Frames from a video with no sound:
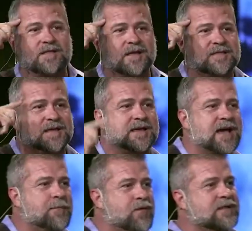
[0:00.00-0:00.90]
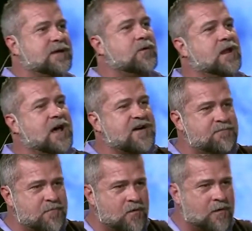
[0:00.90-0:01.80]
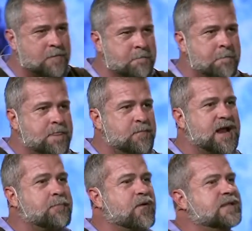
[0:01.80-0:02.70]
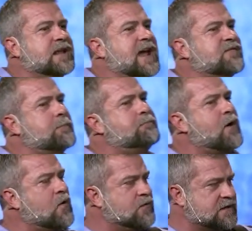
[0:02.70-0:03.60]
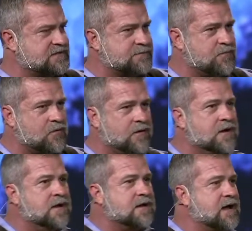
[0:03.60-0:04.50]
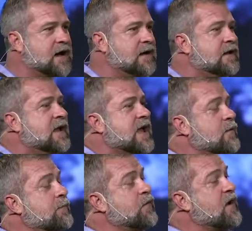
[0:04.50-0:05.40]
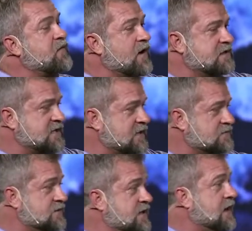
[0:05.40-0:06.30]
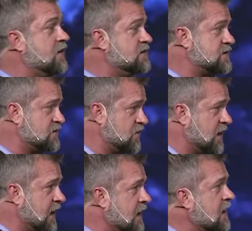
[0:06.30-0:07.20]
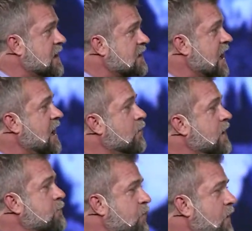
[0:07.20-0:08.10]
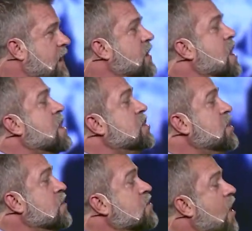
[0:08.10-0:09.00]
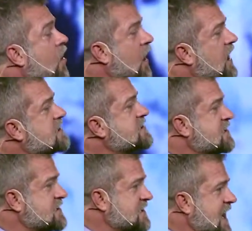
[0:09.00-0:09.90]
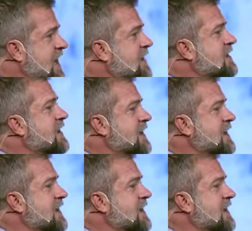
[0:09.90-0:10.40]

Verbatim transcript: they think. I pray they would love more, but I pray they'd have a boldness more, God. And we pray for our children that are astray. God, we pray you call us to stand in the